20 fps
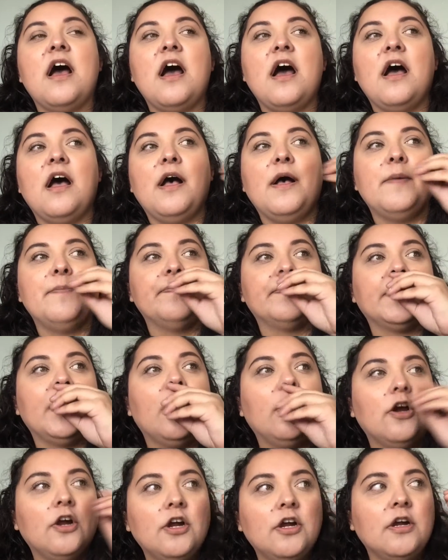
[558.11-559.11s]

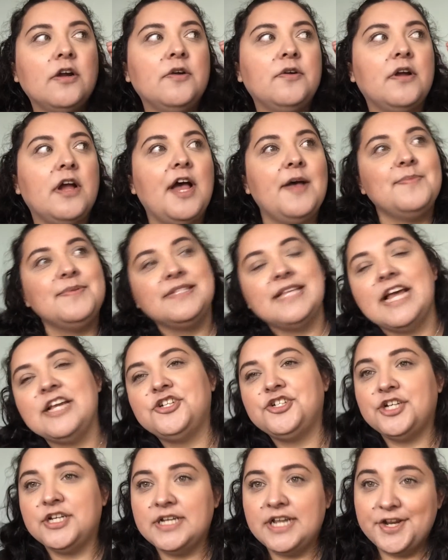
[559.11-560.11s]
her
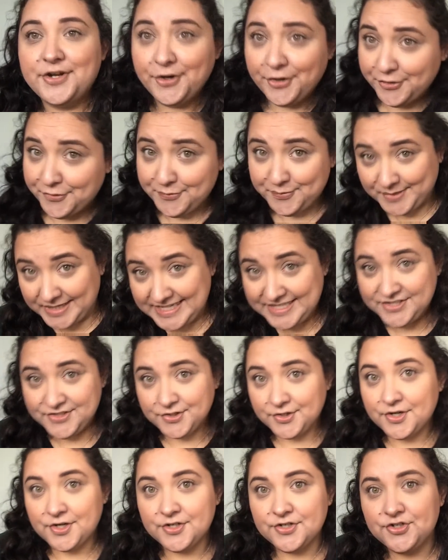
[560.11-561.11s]
obsession and her
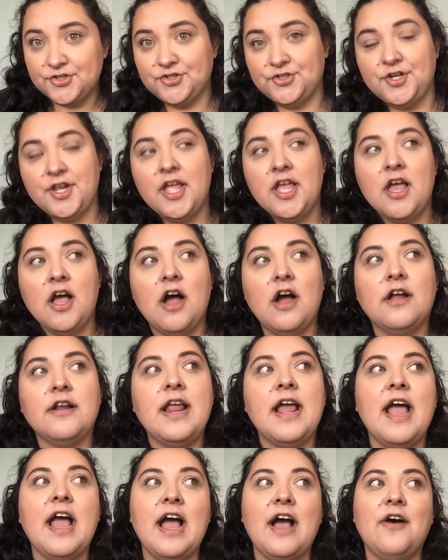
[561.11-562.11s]
research on
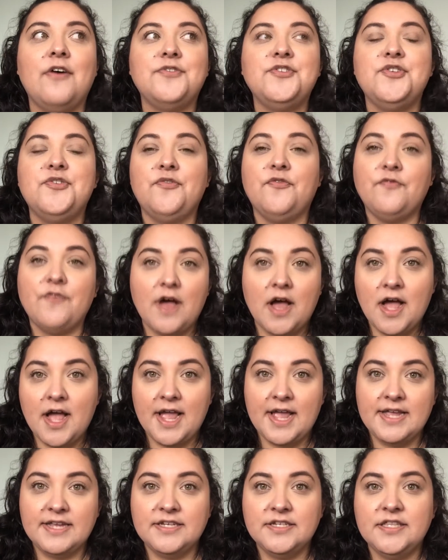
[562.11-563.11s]
how to
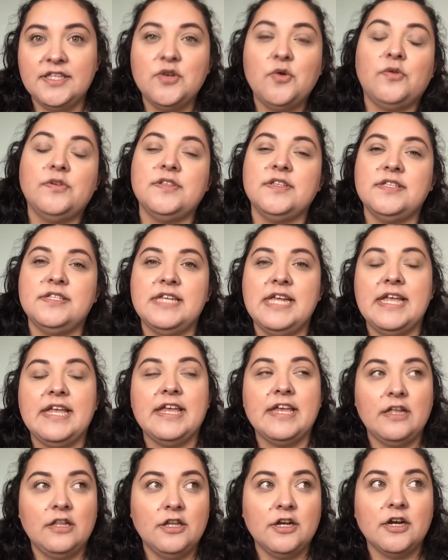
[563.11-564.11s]
find the Golden State
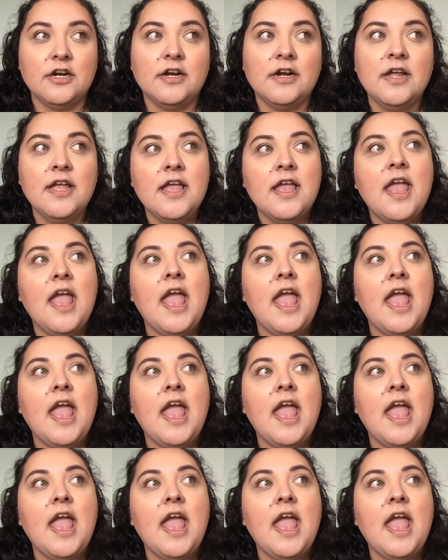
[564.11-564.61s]
Killer.